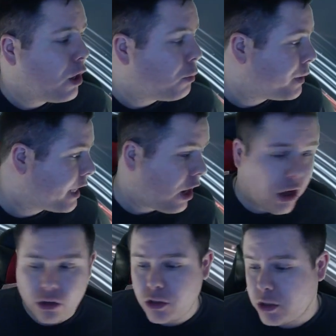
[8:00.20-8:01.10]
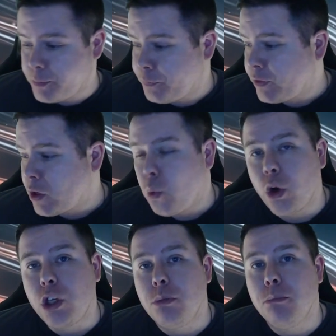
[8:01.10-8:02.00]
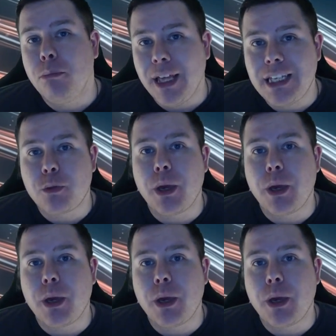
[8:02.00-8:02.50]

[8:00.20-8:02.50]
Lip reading: below, because what you might